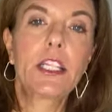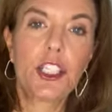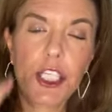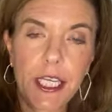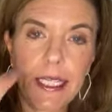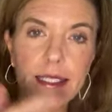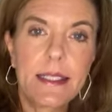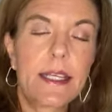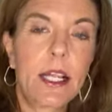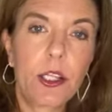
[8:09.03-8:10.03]

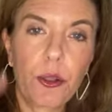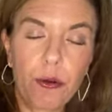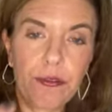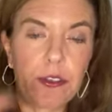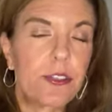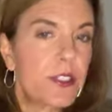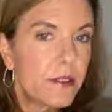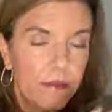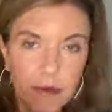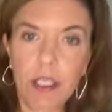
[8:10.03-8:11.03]
jeans, loafers,
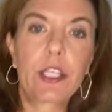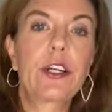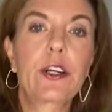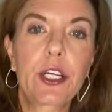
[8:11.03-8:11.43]
you're